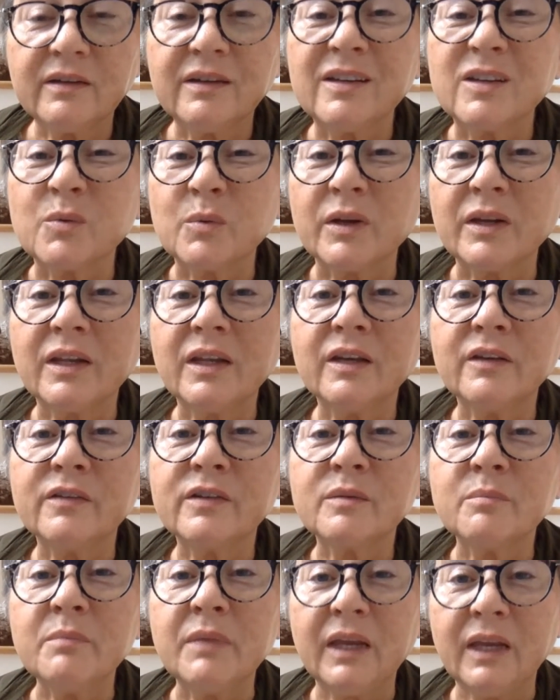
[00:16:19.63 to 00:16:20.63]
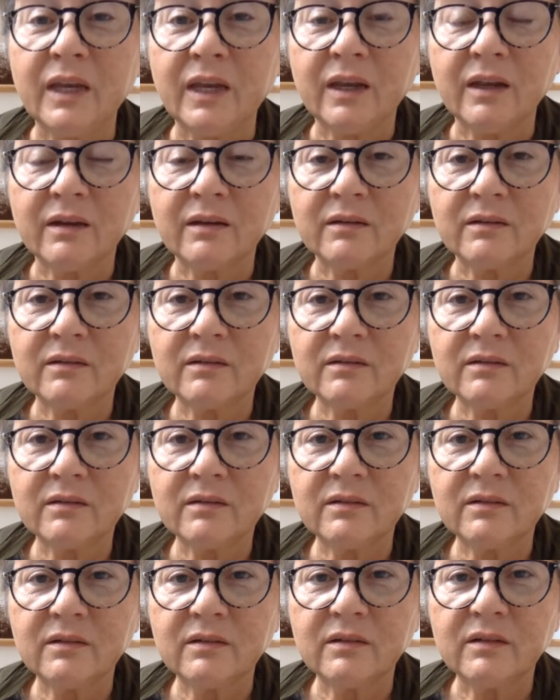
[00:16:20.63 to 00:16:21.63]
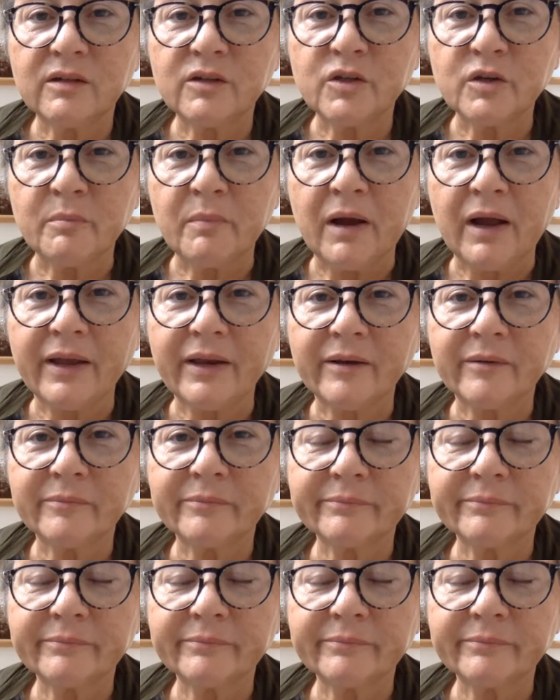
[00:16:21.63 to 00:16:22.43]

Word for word: is what gives meaning to mine.